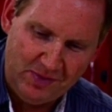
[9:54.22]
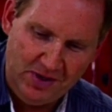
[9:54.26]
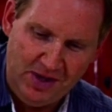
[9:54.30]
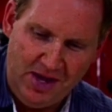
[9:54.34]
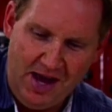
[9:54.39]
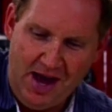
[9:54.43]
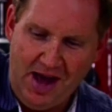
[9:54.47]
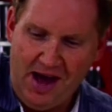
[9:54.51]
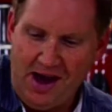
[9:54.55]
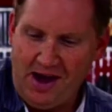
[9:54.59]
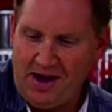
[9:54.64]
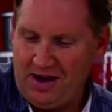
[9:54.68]
Yeah,
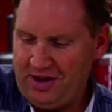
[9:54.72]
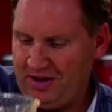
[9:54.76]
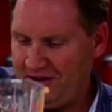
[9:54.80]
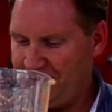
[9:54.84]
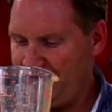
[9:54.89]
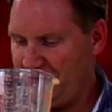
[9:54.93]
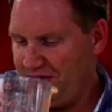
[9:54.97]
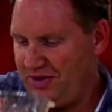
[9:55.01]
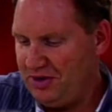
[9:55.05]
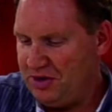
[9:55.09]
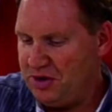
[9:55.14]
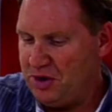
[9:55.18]

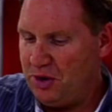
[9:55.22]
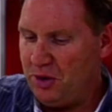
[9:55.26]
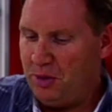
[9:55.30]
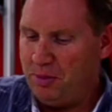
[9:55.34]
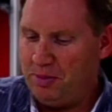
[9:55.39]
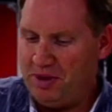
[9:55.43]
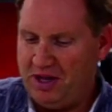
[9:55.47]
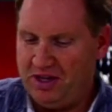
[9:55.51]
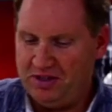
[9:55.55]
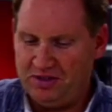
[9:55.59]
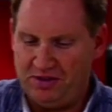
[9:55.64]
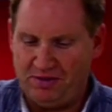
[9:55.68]
no
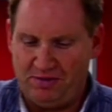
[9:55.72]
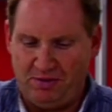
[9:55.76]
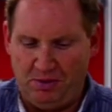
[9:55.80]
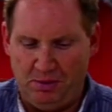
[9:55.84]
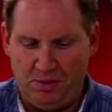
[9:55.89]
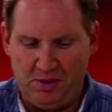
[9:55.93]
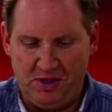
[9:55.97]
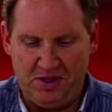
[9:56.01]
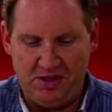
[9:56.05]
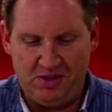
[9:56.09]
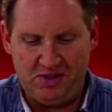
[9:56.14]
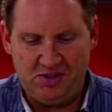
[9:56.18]
mess for
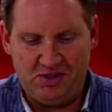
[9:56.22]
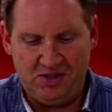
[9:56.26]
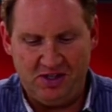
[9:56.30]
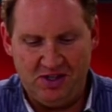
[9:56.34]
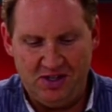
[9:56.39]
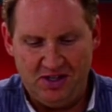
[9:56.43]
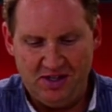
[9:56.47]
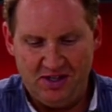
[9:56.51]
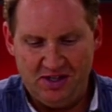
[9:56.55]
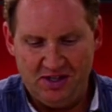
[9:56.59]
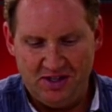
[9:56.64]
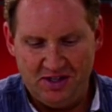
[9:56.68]
once.
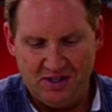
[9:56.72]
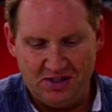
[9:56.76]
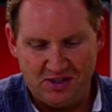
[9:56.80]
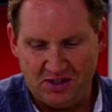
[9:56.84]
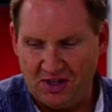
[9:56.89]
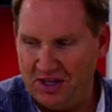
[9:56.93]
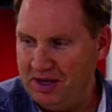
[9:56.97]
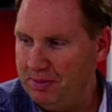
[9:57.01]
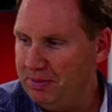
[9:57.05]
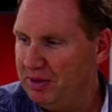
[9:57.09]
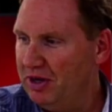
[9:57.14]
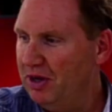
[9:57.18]
Let's
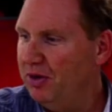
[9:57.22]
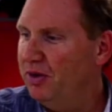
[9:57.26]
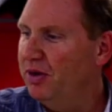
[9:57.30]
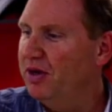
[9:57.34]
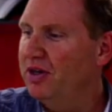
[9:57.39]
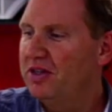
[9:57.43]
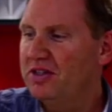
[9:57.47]
keep going.